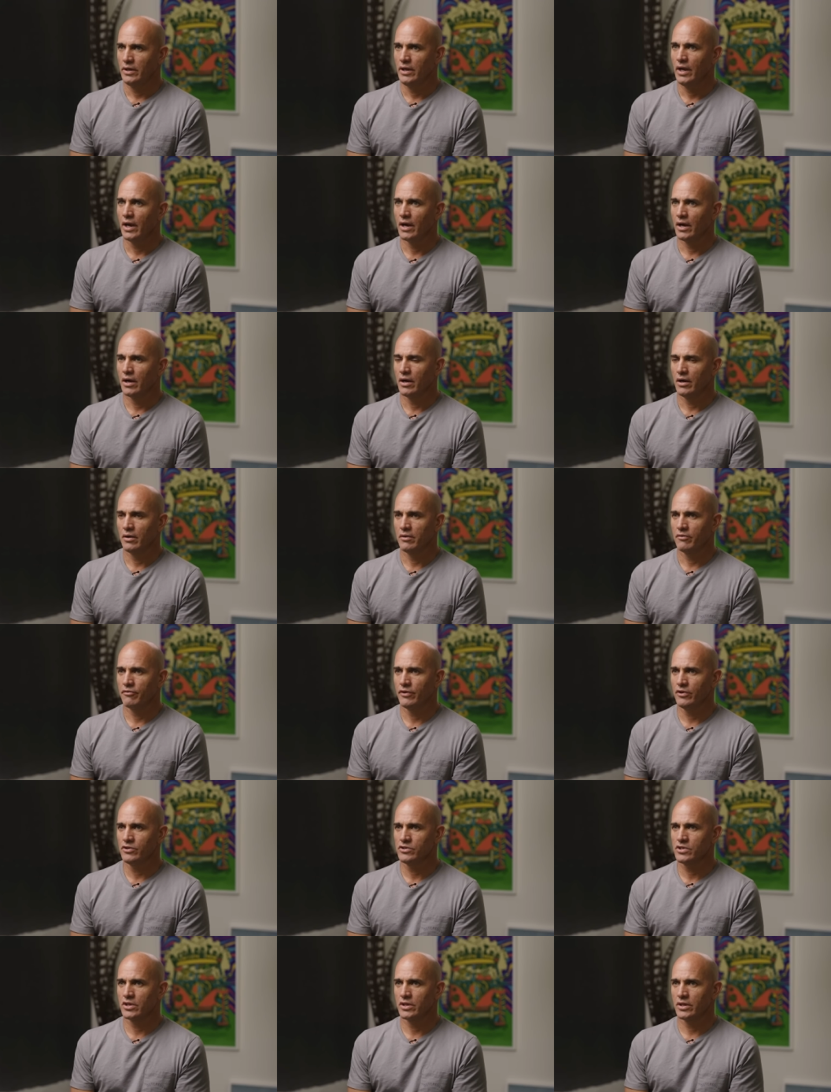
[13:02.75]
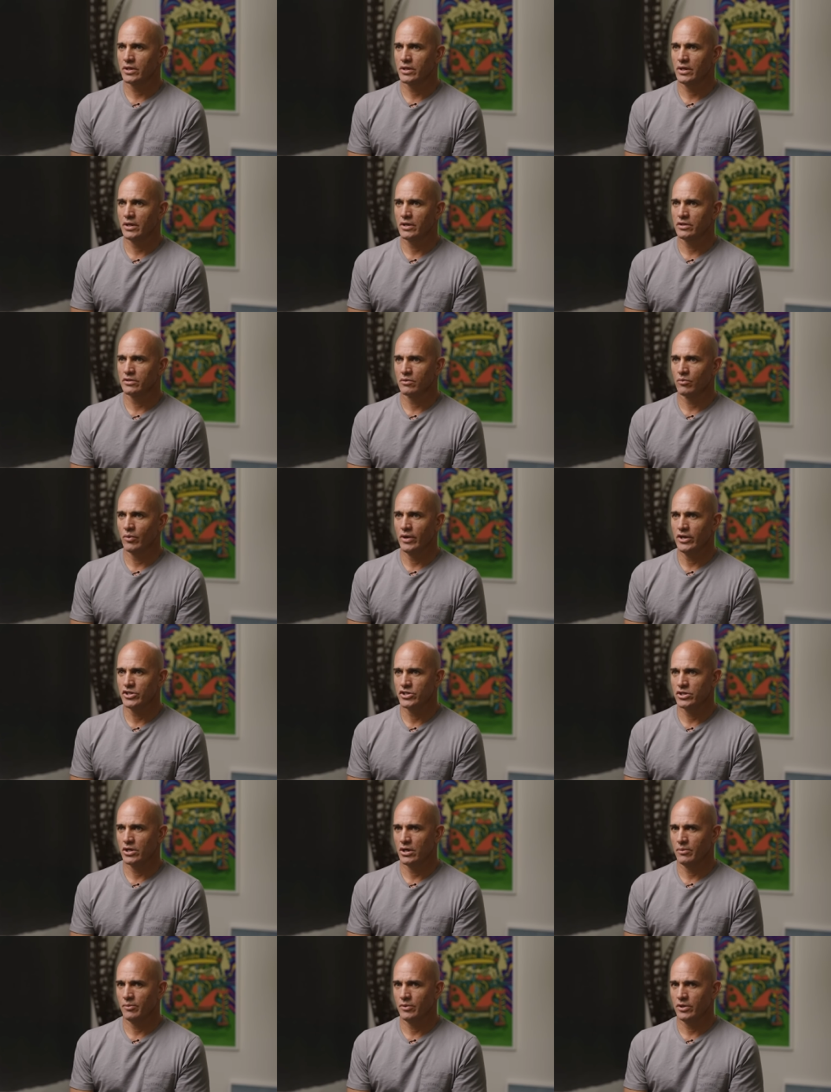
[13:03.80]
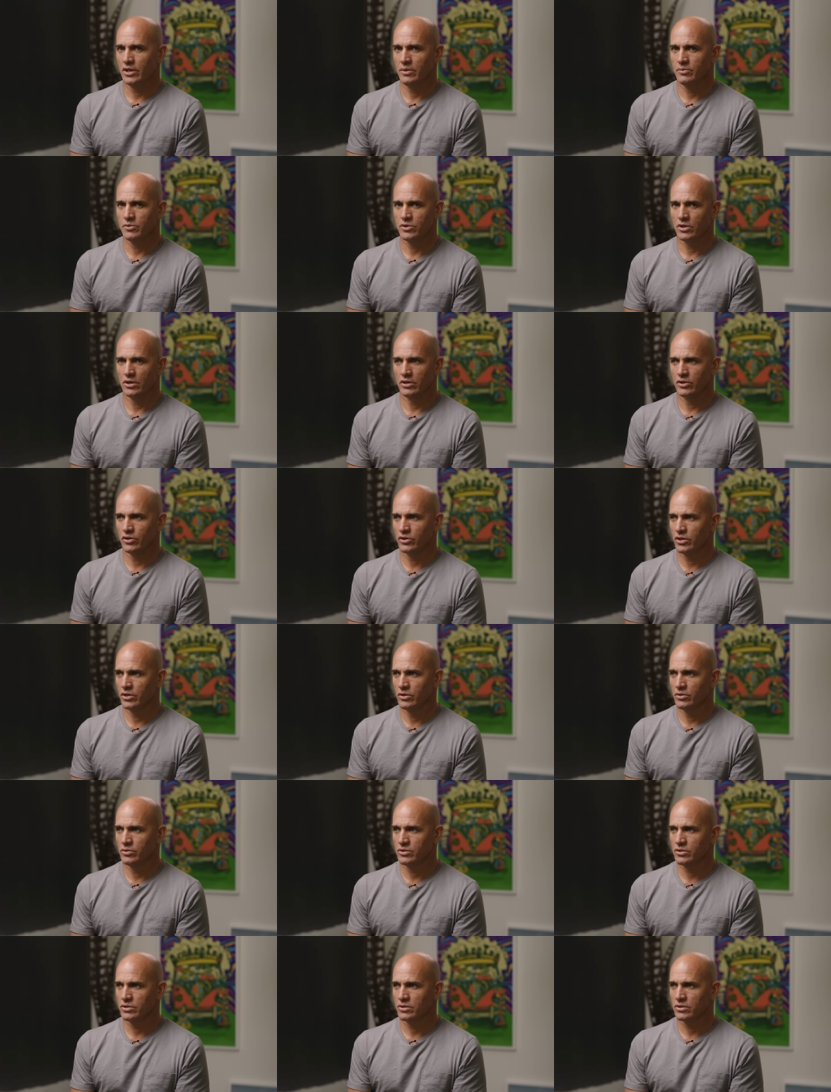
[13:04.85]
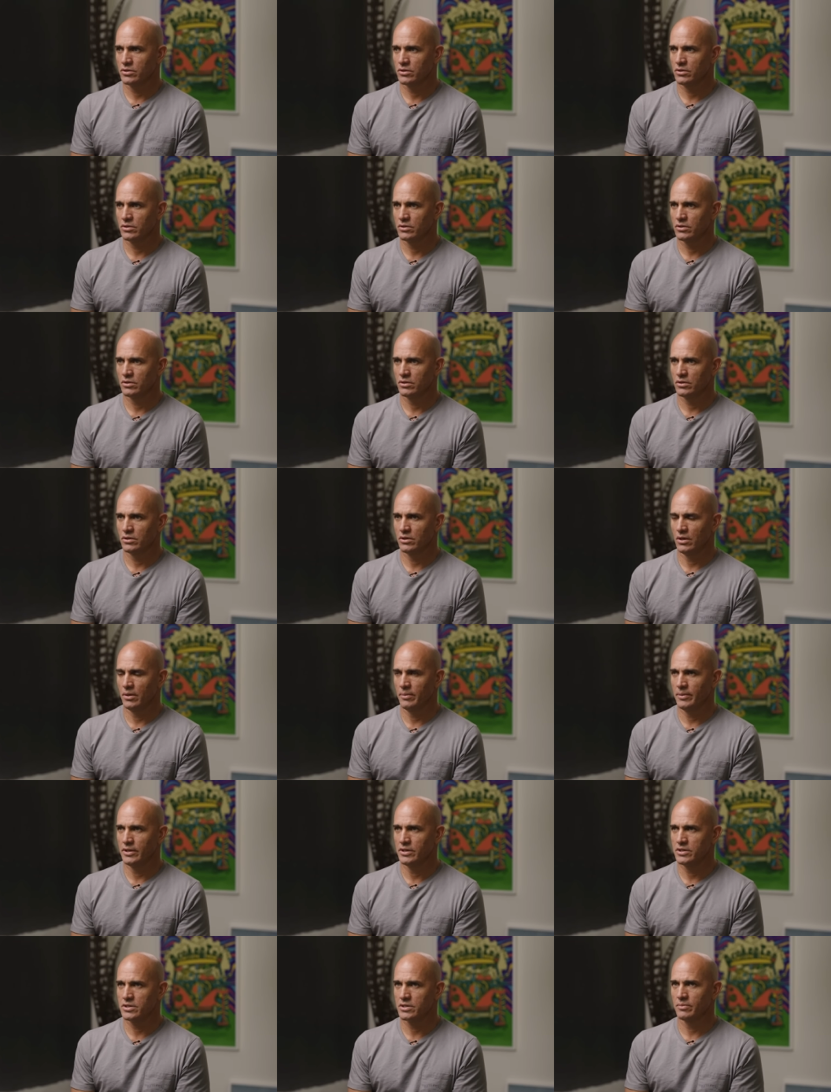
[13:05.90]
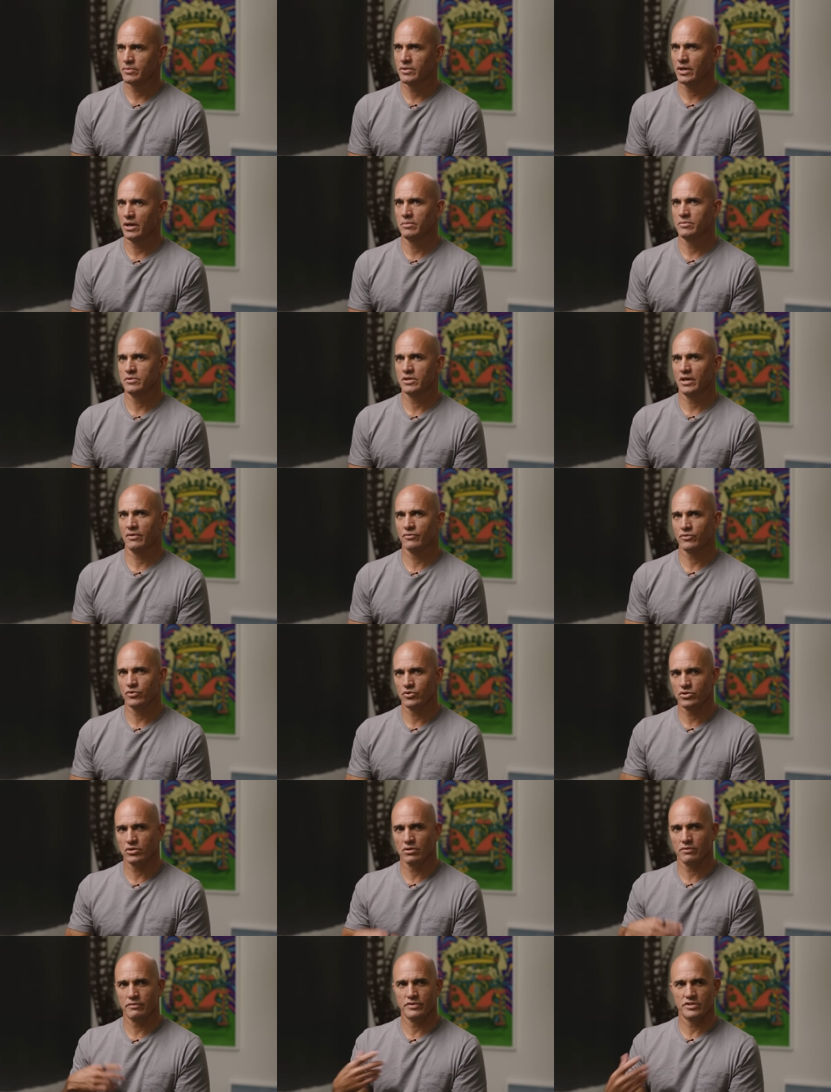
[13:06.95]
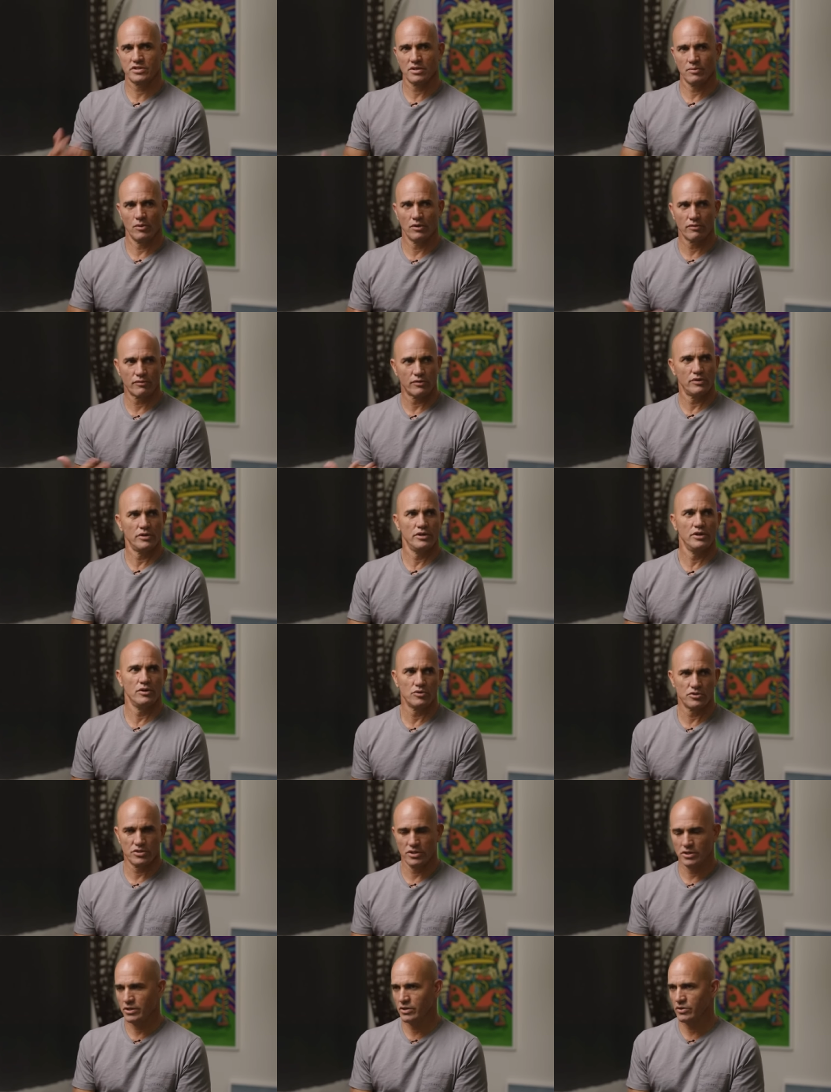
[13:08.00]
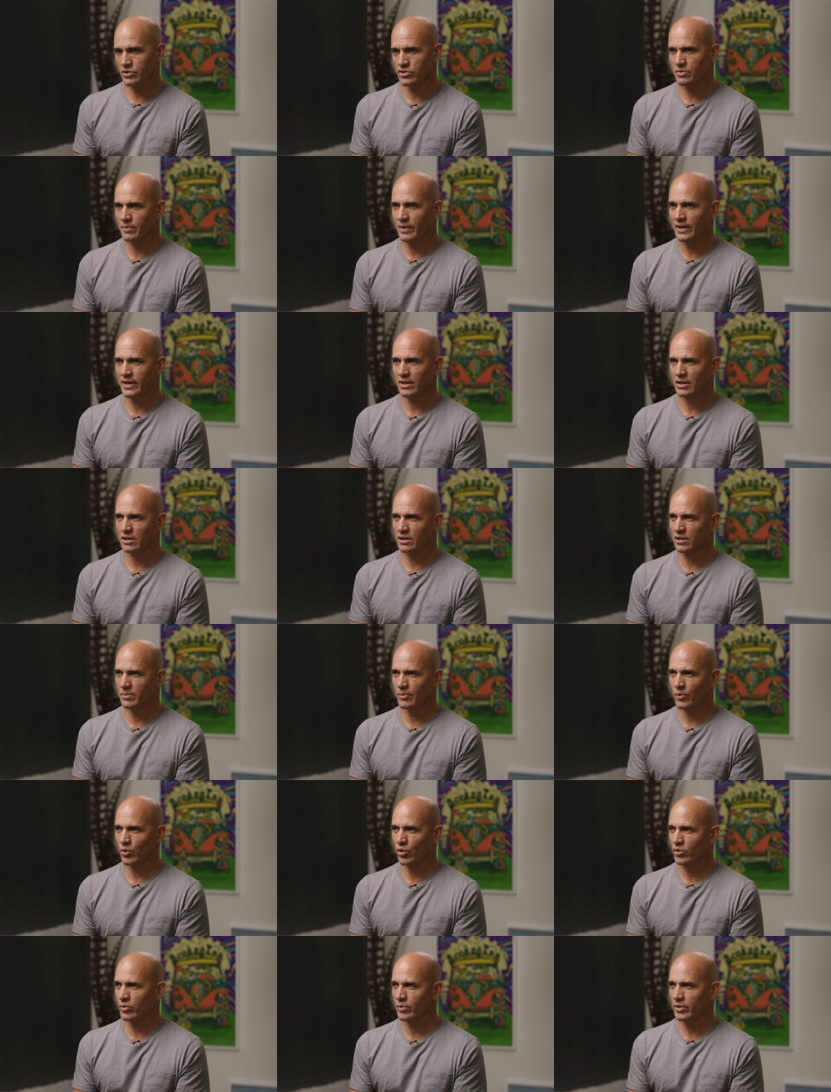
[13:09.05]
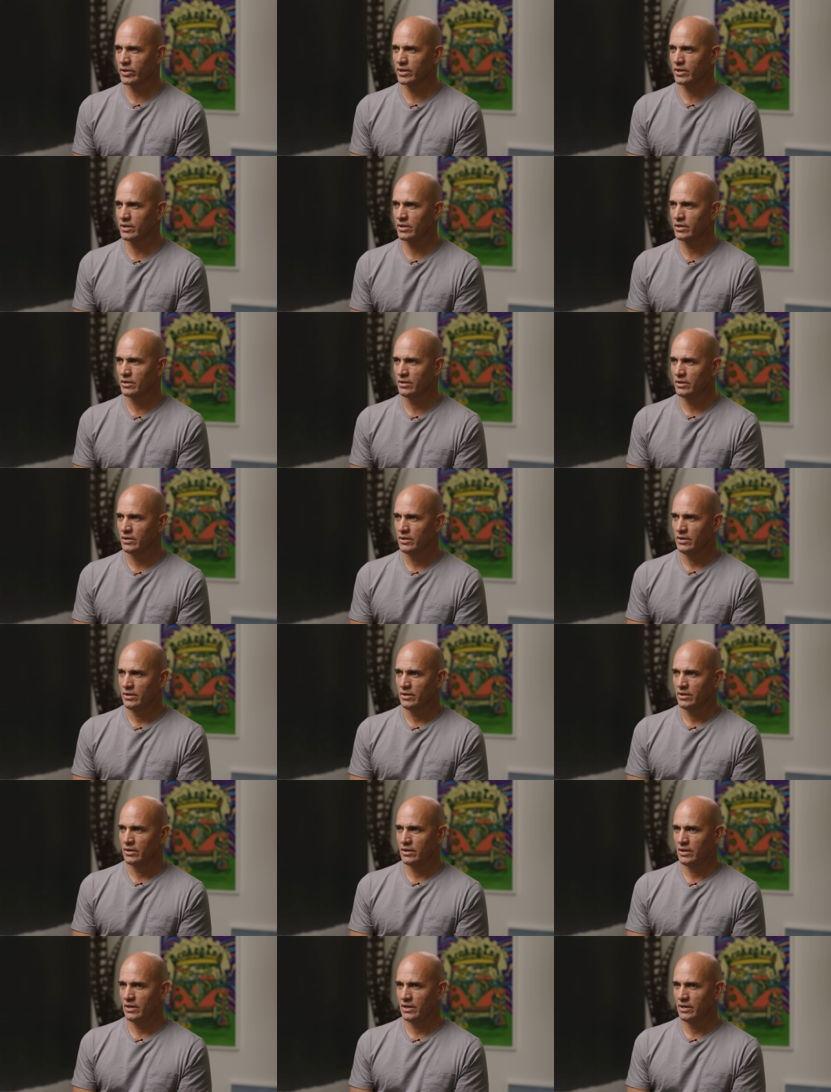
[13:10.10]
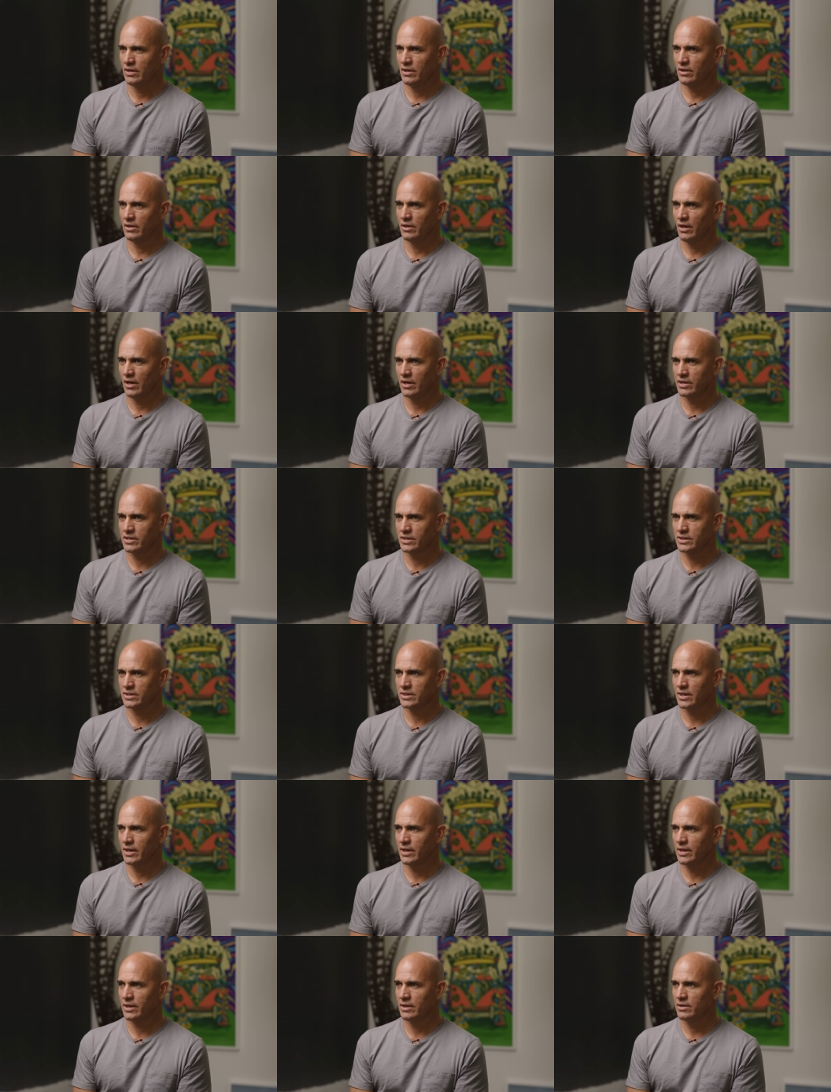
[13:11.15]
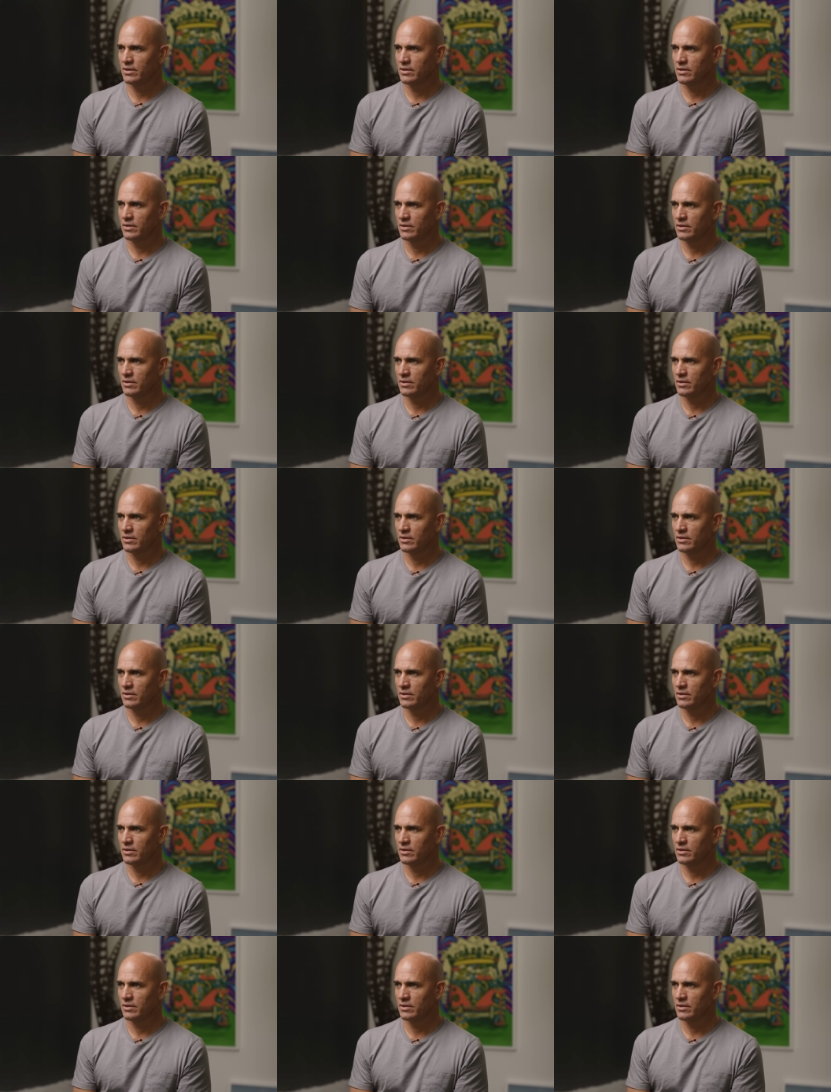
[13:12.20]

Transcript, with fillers: Yeah, uh, fear is a good thing because it wakes you up and keeps you on your toes. I mean, sometimes after surfing somewhere for years and years, you might get a little bored with it and not as excited.